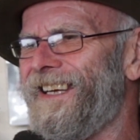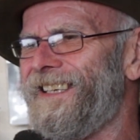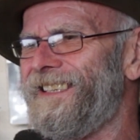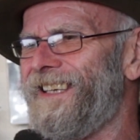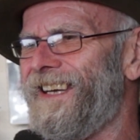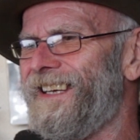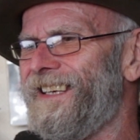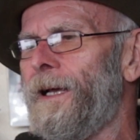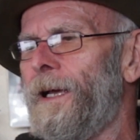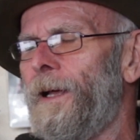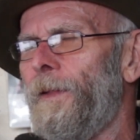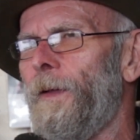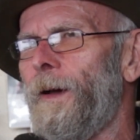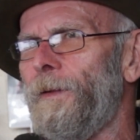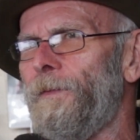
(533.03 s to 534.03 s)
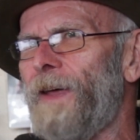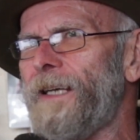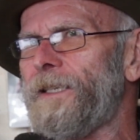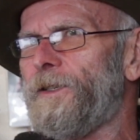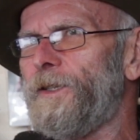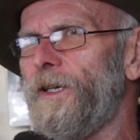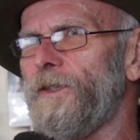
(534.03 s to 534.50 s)
Yeah.
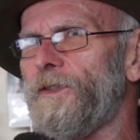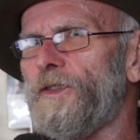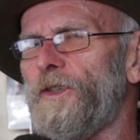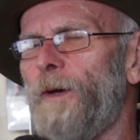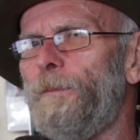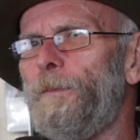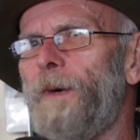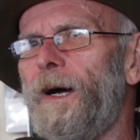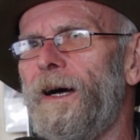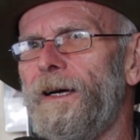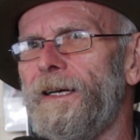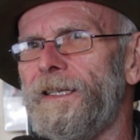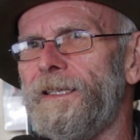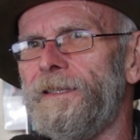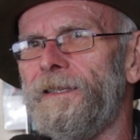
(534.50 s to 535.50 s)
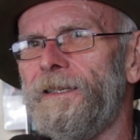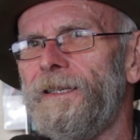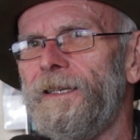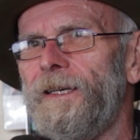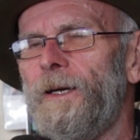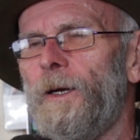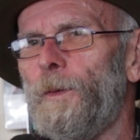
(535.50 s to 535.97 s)
That Girl's Got Mine.
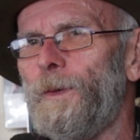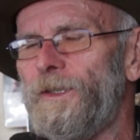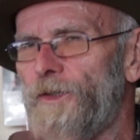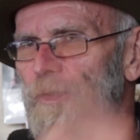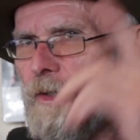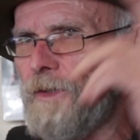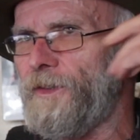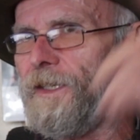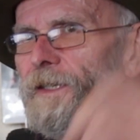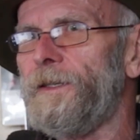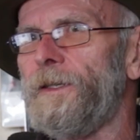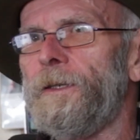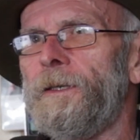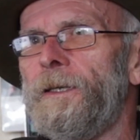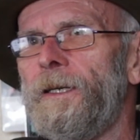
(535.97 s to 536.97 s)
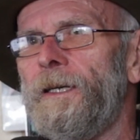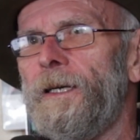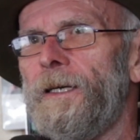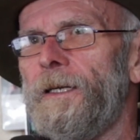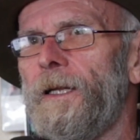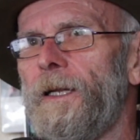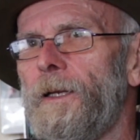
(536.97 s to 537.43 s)
We shot in the
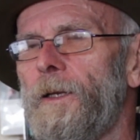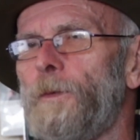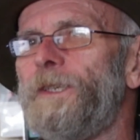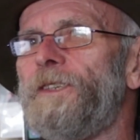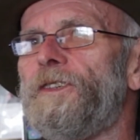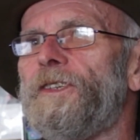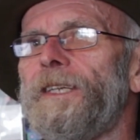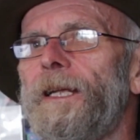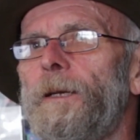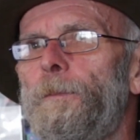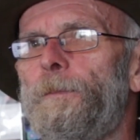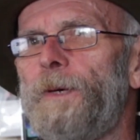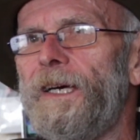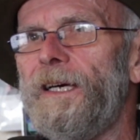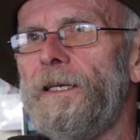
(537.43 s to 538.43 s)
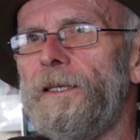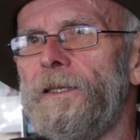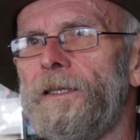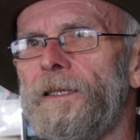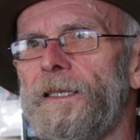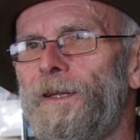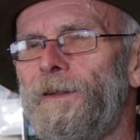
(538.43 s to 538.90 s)
Louisiana
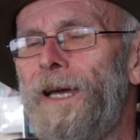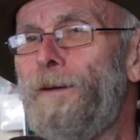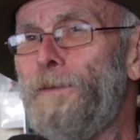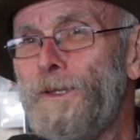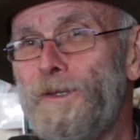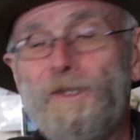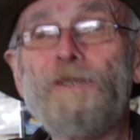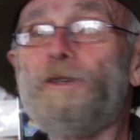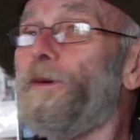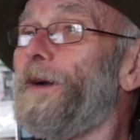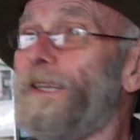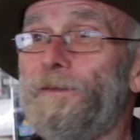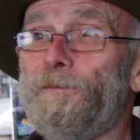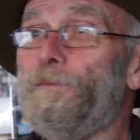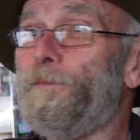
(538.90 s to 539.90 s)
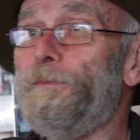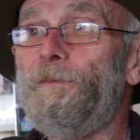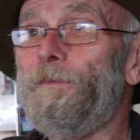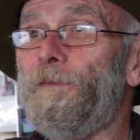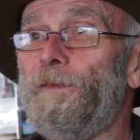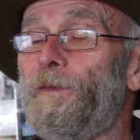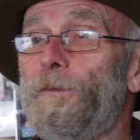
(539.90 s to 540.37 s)
Belle. That was a great
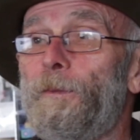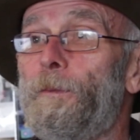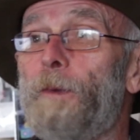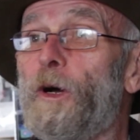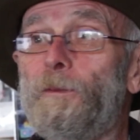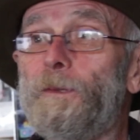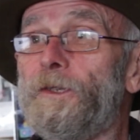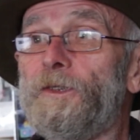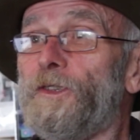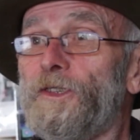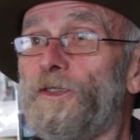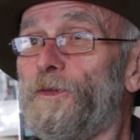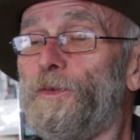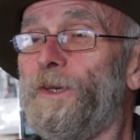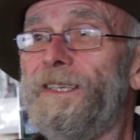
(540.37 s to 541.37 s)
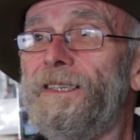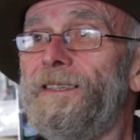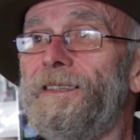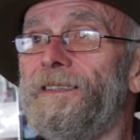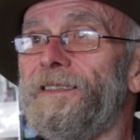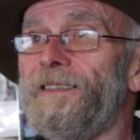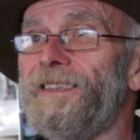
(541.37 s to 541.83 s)
moment as
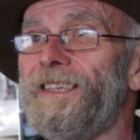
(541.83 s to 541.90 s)
well.